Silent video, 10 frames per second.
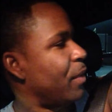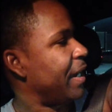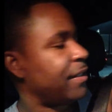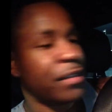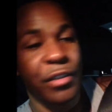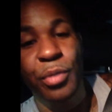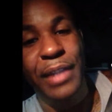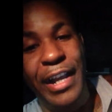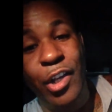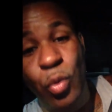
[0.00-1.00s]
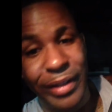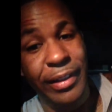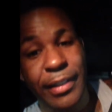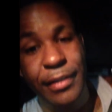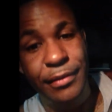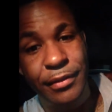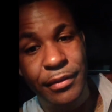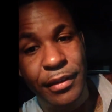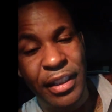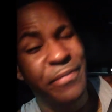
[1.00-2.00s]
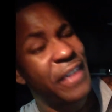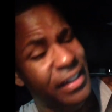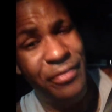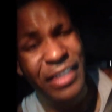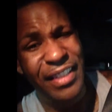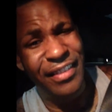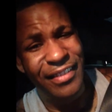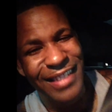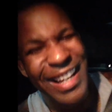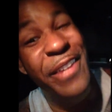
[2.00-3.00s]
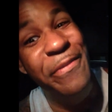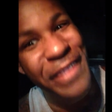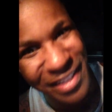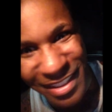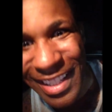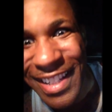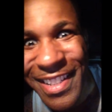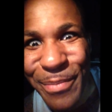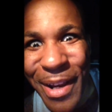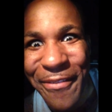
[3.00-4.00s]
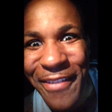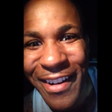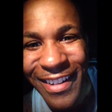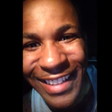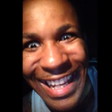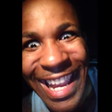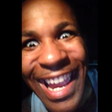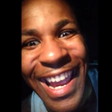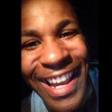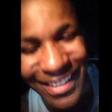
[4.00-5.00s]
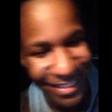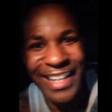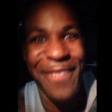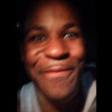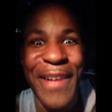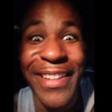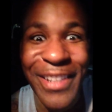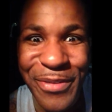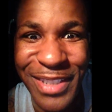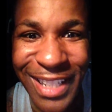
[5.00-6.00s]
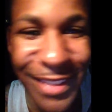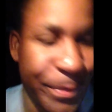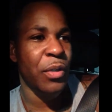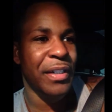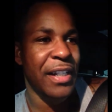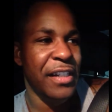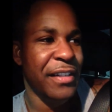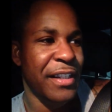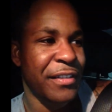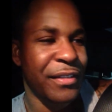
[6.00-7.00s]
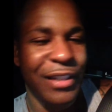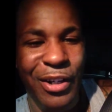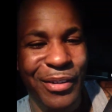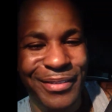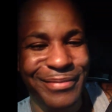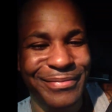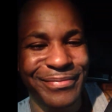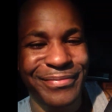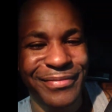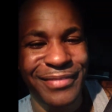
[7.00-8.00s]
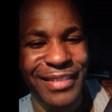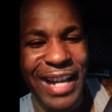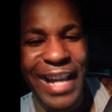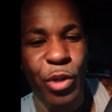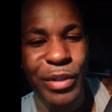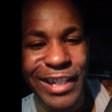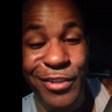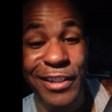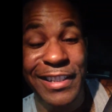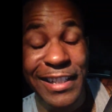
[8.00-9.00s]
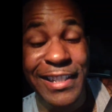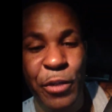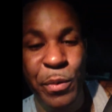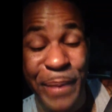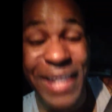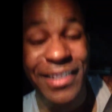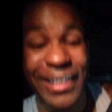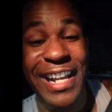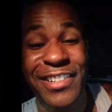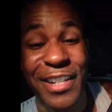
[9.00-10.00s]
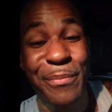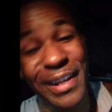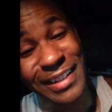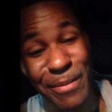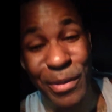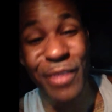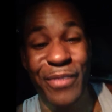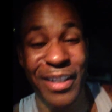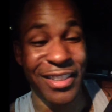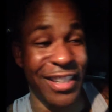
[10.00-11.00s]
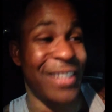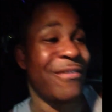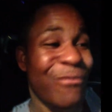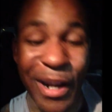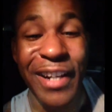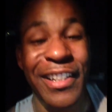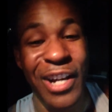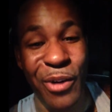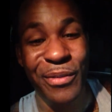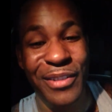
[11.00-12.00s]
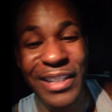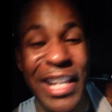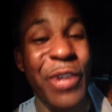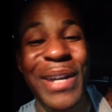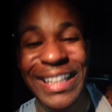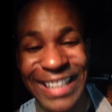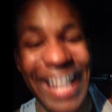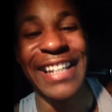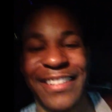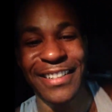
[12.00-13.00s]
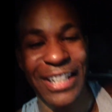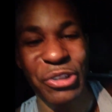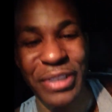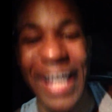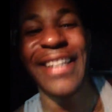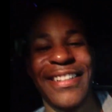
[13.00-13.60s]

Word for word: way to do that quickly, effectively, and efficiently in this motherfucker. Yeah. That effective shit. So it does this, you know, I ain't gonna get into the details, but basically that shit make that motherfucking shit ready to go. Liquidated, okay?